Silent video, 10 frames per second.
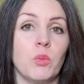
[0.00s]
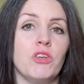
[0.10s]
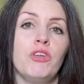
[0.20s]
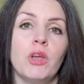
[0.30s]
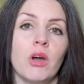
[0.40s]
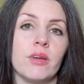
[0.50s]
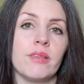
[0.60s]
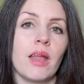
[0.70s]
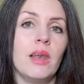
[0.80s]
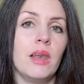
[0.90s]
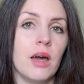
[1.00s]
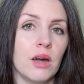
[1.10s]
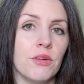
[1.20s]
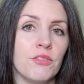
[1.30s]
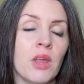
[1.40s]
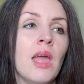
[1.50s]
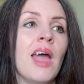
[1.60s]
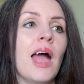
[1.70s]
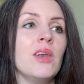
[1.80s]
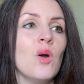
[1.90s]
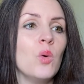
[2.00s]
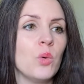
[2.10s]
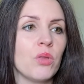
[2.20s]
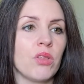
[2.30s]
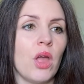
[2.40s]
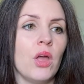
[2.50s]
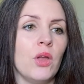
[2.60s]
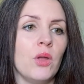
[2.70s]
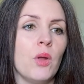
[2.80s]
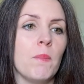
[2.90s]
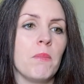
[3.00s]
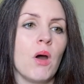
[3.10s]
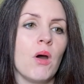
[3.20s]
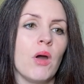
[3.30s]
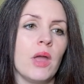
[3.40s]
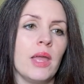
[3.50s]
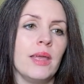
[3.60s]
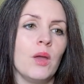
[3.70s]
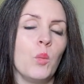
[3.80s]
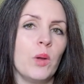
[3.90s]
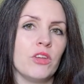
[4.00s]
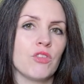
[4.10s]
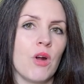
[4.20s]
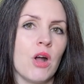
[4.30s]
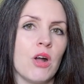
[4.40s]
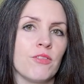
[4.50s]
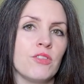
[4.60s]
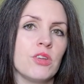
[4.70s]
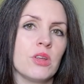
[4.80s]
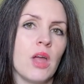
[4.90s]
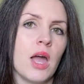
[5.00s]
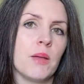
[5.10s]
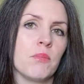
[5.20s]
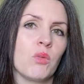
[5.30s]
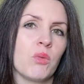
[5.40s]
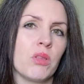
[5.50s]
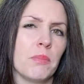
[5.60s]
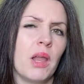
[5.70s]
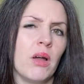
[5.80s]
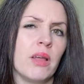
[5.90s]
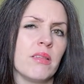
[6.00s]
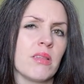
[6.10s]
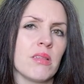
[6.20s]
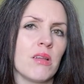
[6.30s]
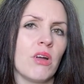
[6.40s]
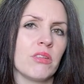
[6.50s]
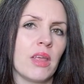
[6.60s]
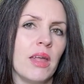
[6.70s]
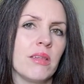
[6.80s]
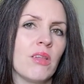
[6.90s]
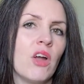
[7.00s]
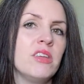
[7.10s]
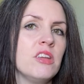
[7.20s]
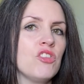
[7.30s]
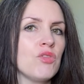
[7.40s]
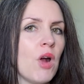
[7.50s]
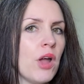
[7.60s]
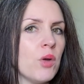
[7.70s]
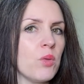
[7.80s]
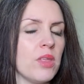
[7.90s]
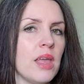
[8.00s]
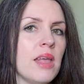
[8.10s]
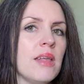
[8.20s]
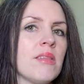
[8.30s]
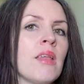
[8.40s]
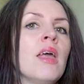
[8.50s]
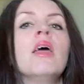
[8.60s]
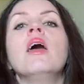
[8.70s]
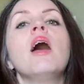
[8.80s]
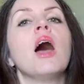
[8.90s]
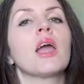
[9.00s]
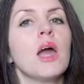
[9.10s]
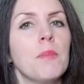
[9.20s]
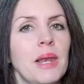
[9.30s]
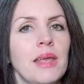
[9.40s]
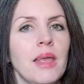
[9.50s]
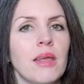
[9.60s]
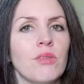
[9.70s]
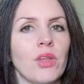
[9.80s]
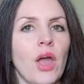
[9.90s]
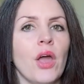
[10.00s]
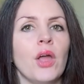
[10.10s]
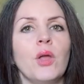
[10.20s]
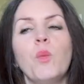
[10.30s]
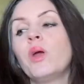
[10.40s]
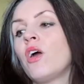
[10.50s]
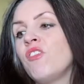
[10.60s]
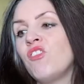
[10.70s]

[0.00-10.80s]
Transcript: which you guys loved, and also my witchcraft um, sort of supplies and starter kits. I did trial these a couple of years ago when I